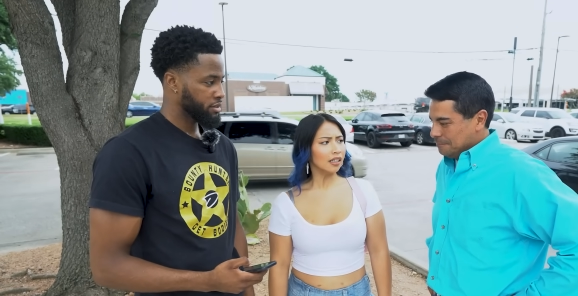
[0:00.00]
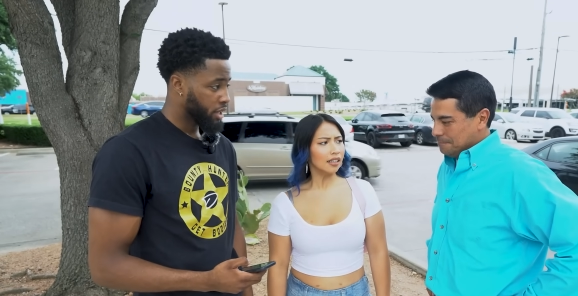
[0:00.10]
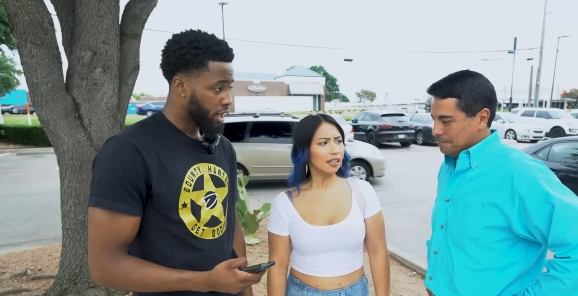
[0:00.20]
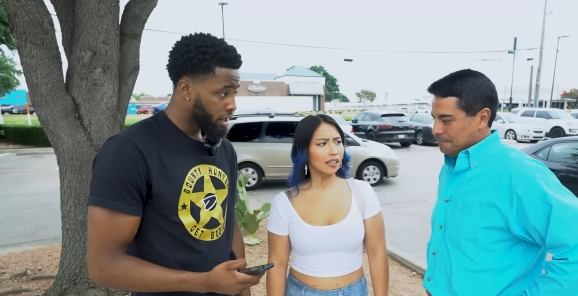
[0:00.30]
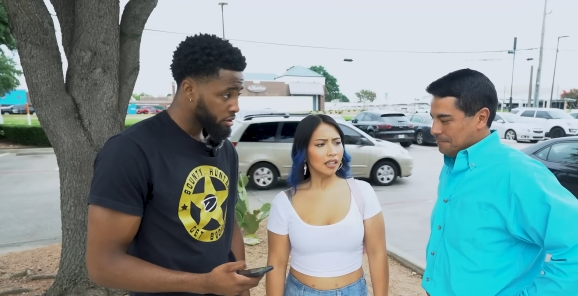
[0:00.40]

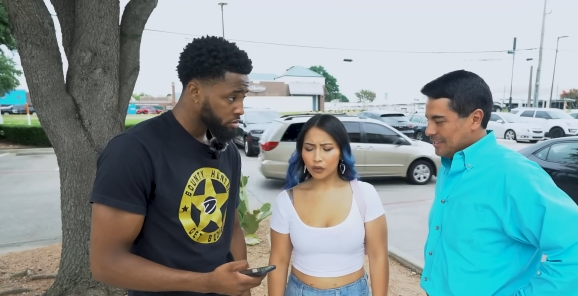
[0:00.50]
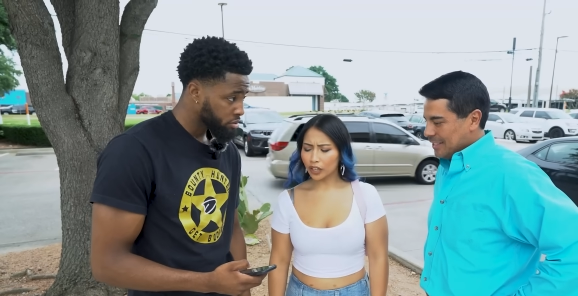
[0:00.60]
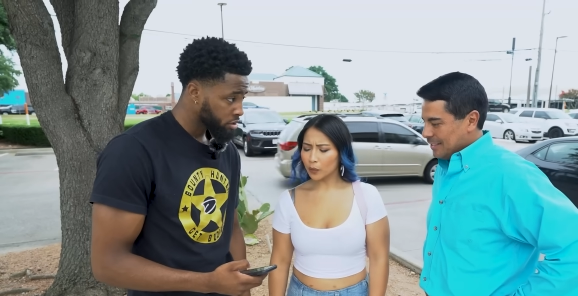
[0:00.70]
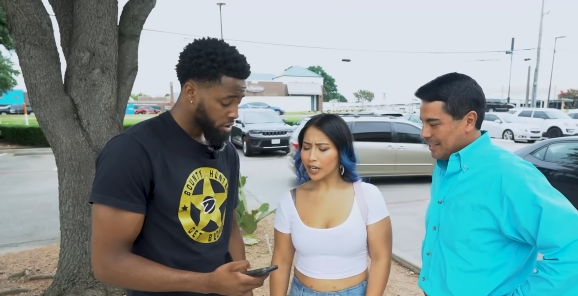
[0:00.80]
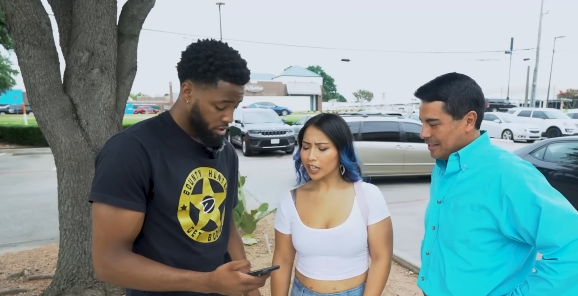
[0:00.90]
Speaker 1: huh? No,
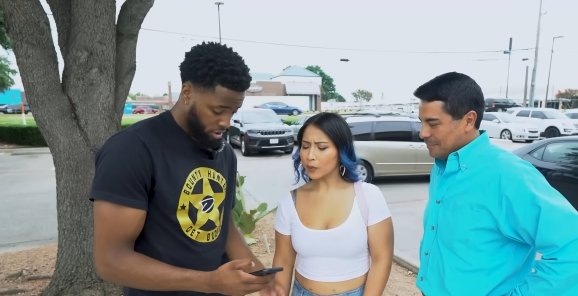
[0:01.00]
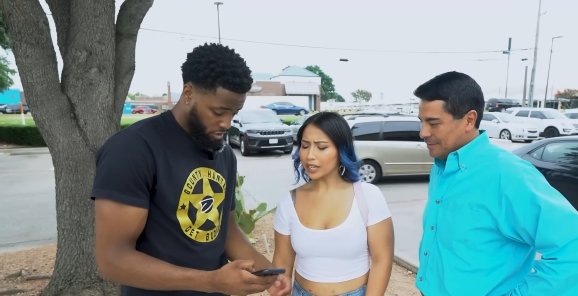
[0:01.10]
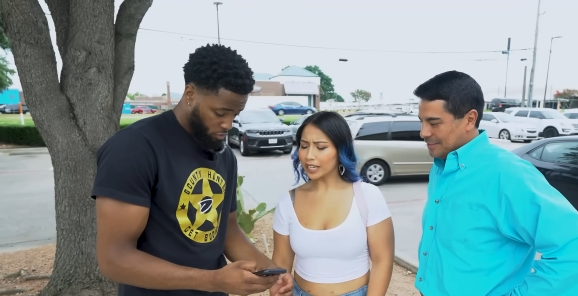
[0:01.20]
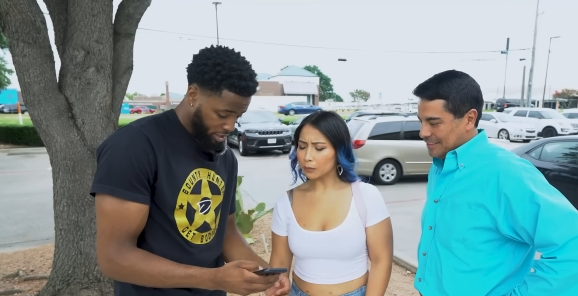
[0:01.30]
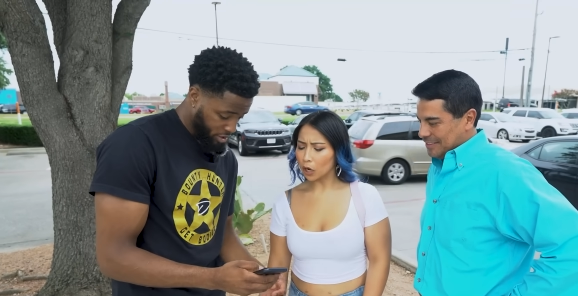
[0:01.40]
can we can we
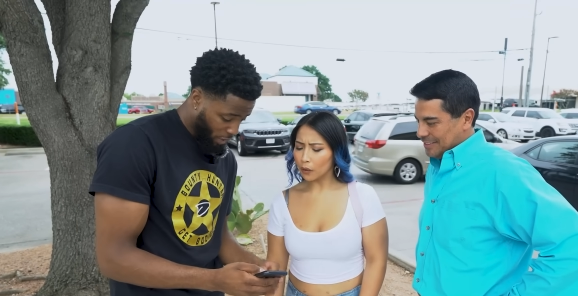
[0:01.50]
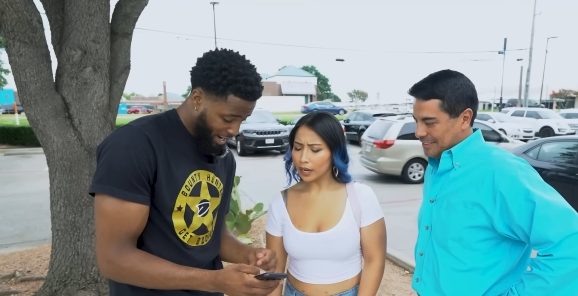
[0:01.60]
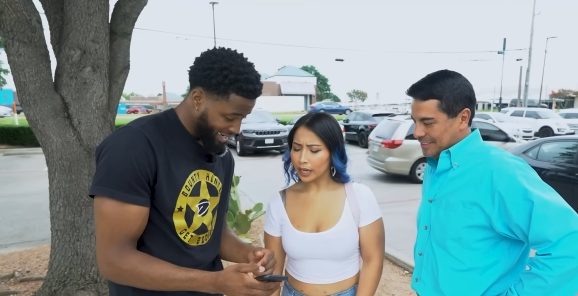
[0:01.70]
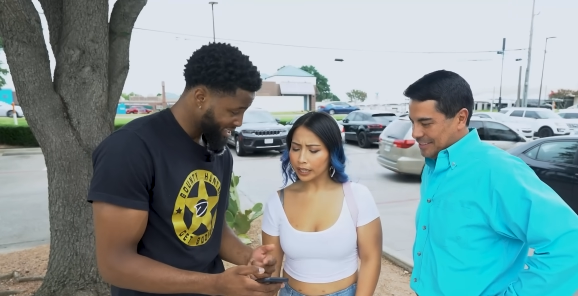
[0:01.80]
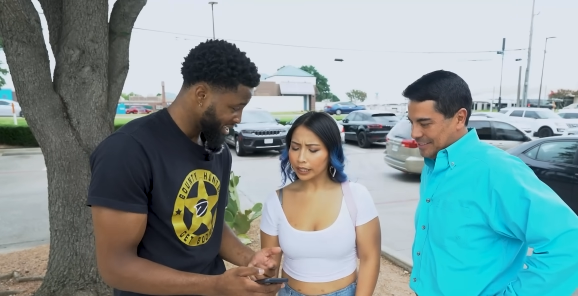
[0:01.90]
keep What's, going? Why
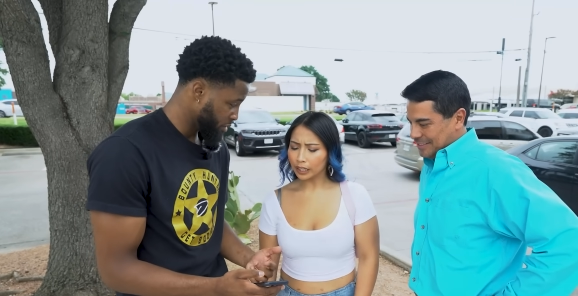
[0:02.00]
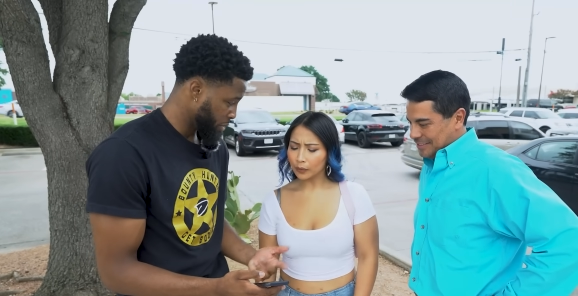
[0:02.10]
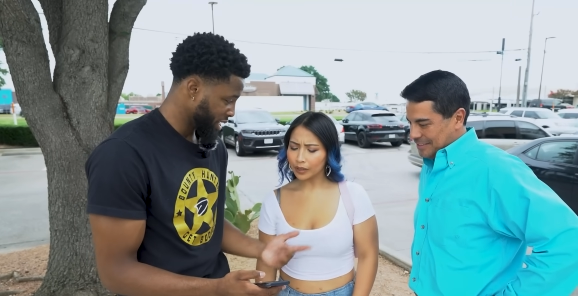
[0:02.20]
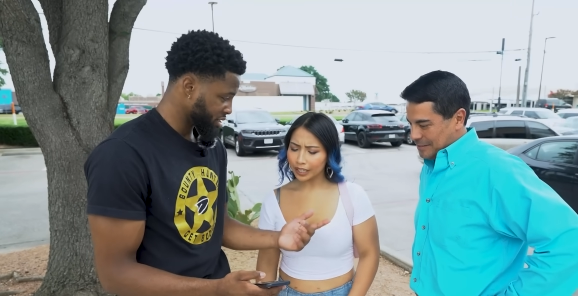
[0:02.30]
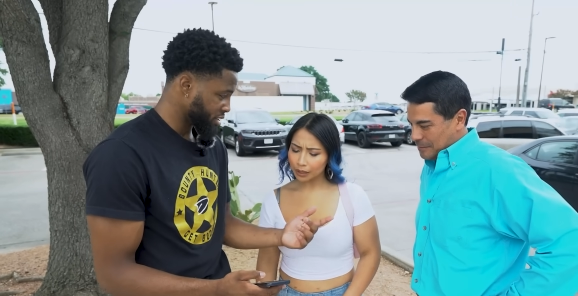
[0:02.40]
he send a
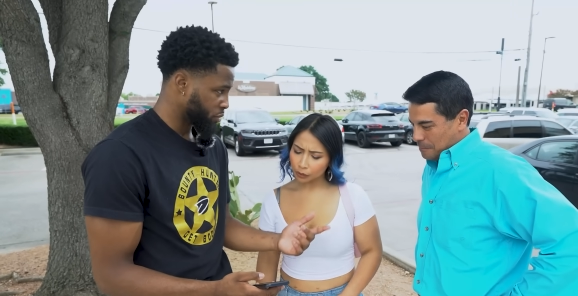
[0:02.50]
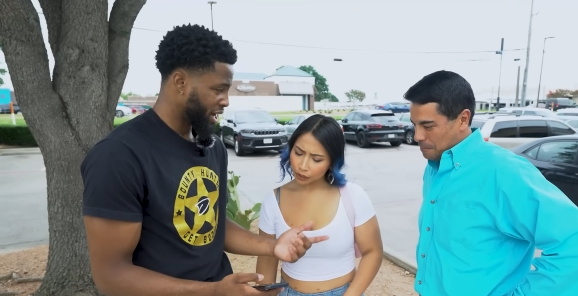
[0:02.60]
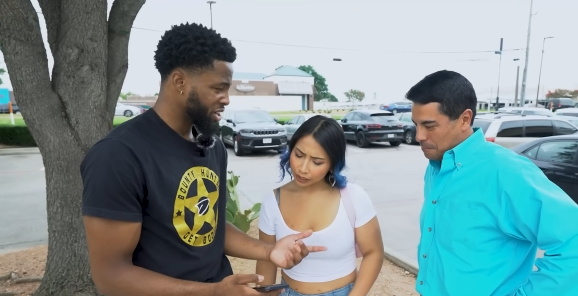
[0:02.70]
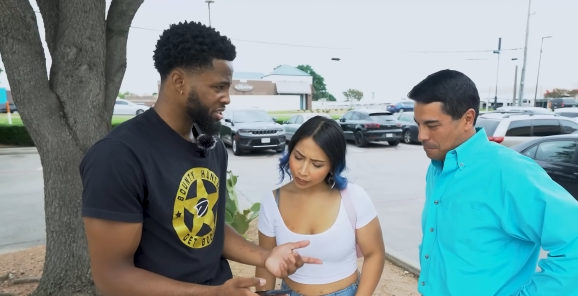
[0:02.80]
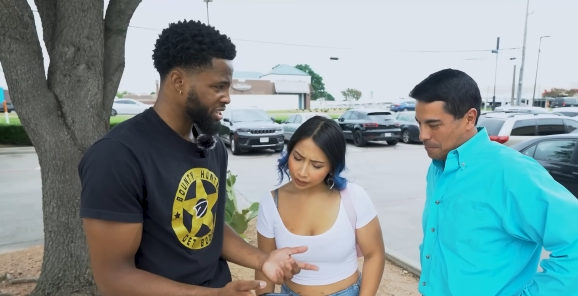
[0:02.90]
picture? Why
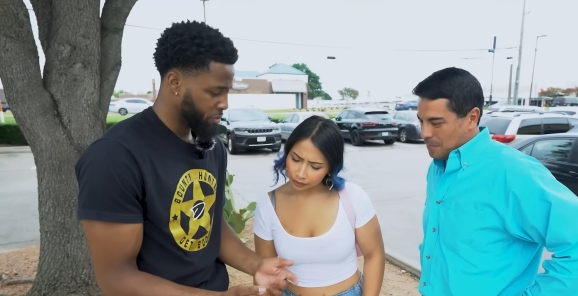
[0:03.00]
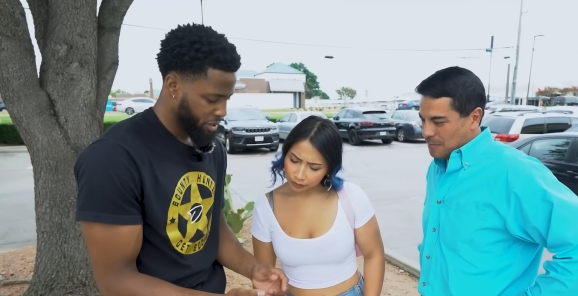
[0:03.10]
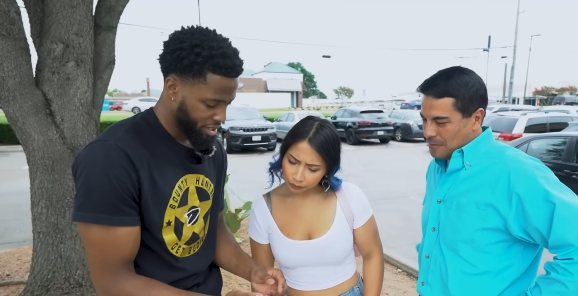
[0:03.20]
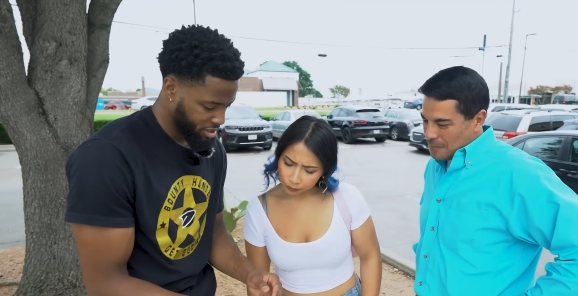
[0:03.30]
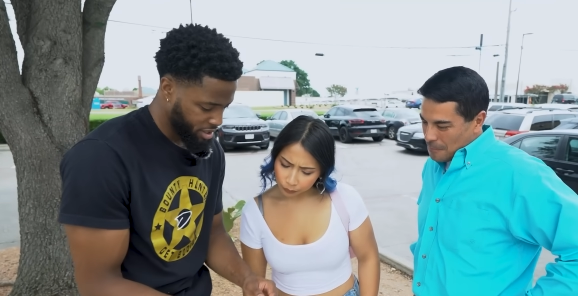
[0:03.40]
you send a
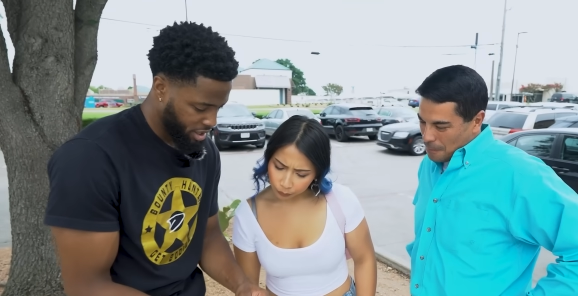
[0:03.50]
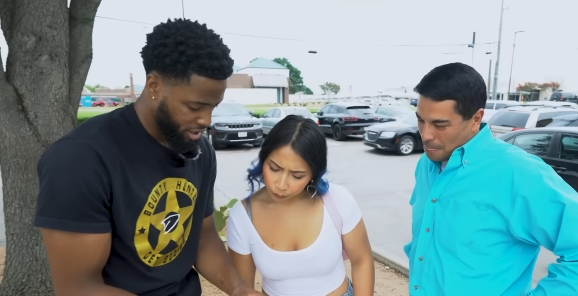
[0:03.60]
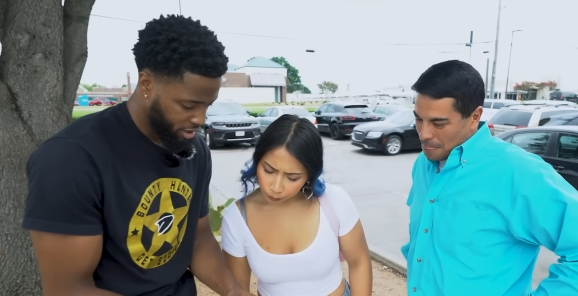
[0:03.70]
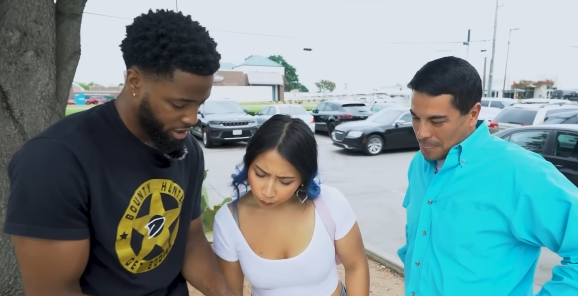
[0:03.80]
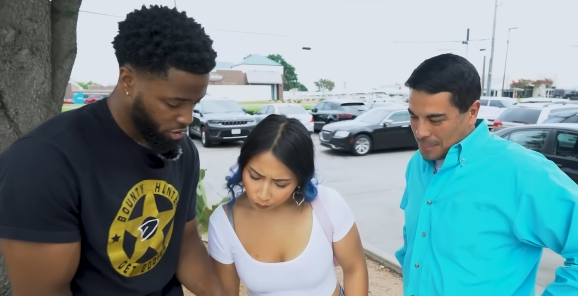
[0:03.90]
picture to her,
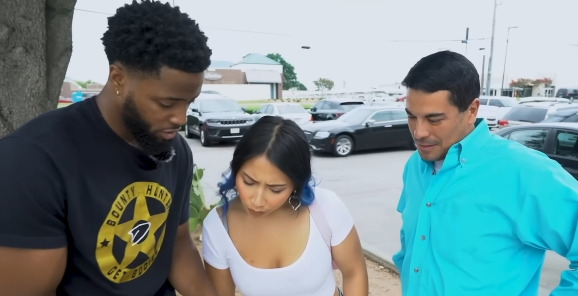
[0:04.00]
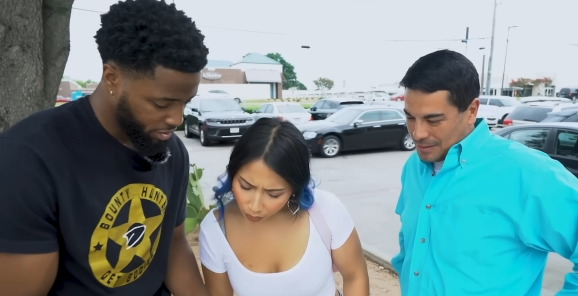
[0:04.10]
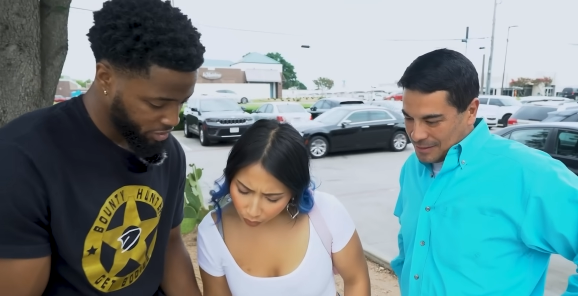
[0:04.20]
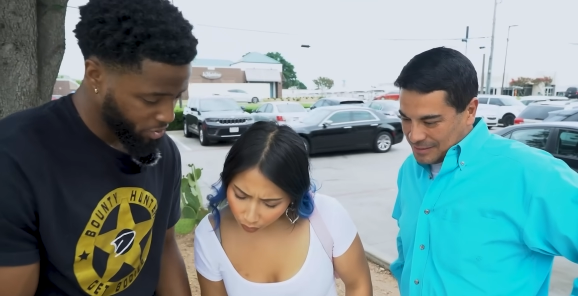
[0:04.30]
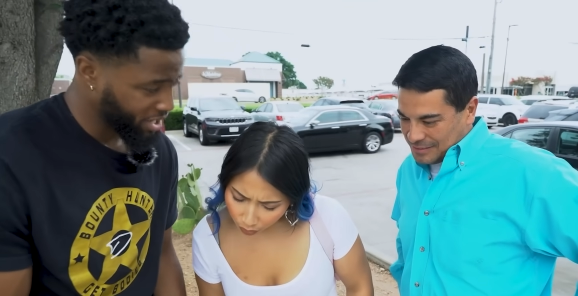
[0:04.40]
Lauren?
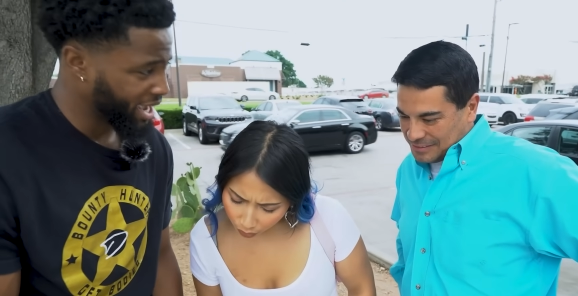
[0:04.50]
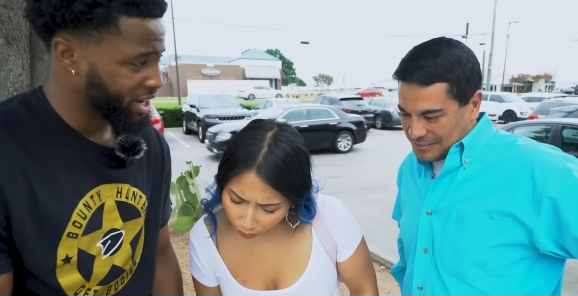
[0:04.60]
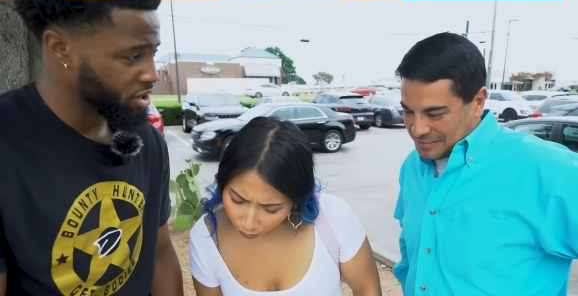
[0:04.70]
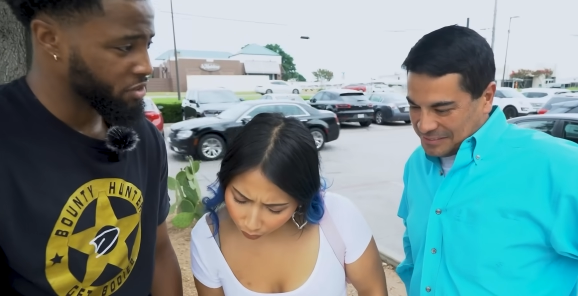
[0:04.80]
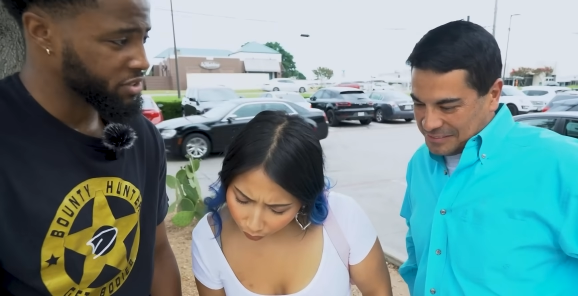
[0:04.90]
You done had
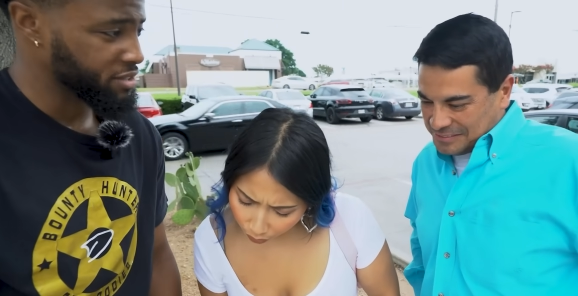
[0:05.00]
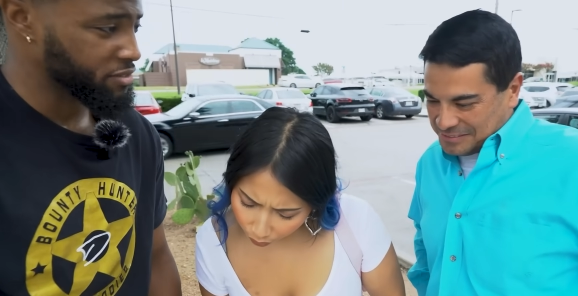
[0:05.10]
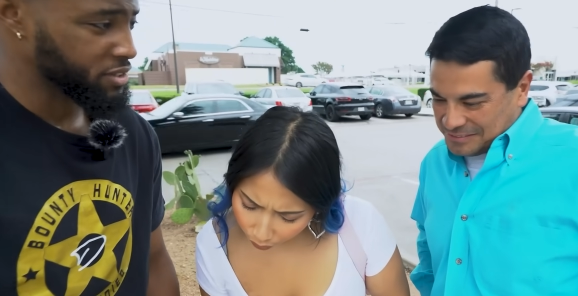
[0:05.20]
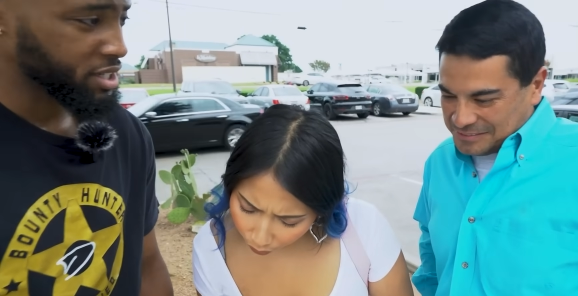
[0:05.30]
her over to, for